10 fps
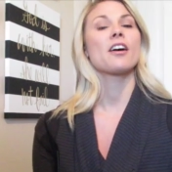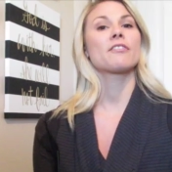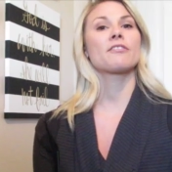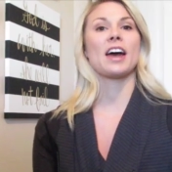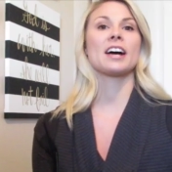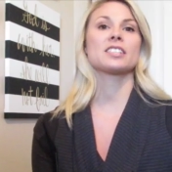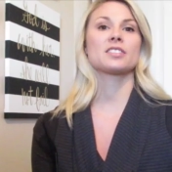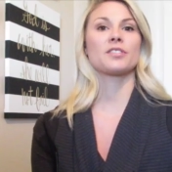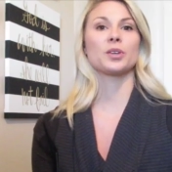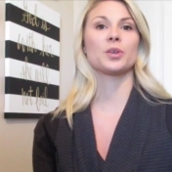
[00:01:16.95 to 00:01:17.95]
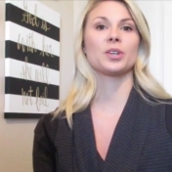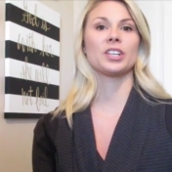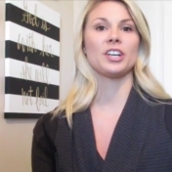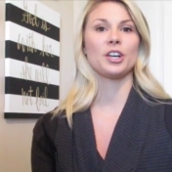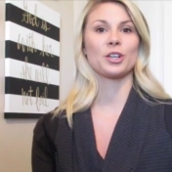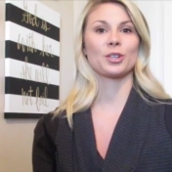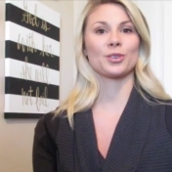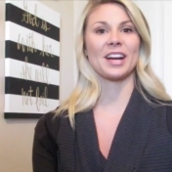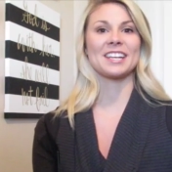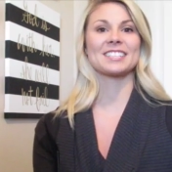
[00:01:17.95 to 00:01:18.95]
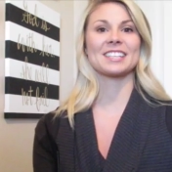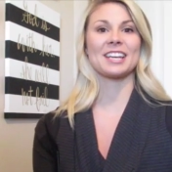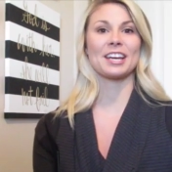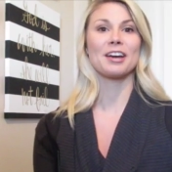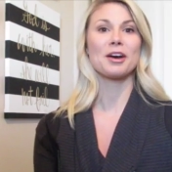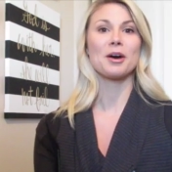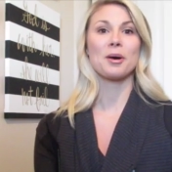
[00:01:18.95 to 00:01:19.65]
fast food, crazy,